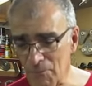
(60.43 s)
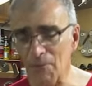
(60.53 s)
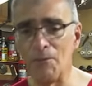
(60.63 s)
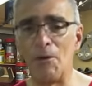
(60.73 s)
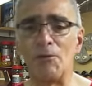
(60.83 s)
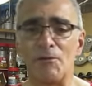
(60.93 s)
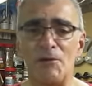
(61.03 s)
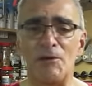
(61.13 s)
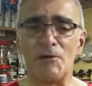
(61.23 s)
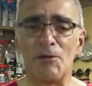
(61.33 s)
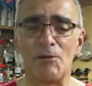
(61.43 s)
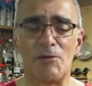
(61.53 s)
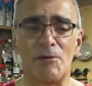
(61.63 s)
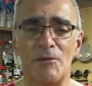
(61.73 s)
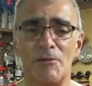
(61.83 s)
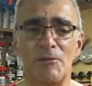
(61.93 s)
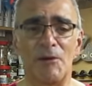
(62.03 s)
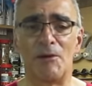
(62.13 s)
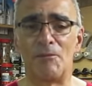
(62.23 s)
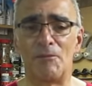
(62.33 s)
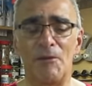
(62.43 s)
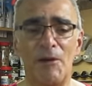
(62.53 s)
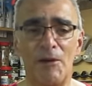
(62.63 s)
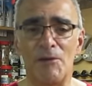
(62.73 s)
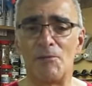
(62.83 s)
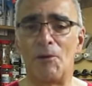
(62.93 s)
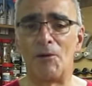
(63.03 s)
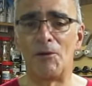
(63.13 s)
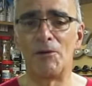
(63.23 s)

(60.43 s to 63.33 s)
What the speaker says: amount of t-shirts to buy,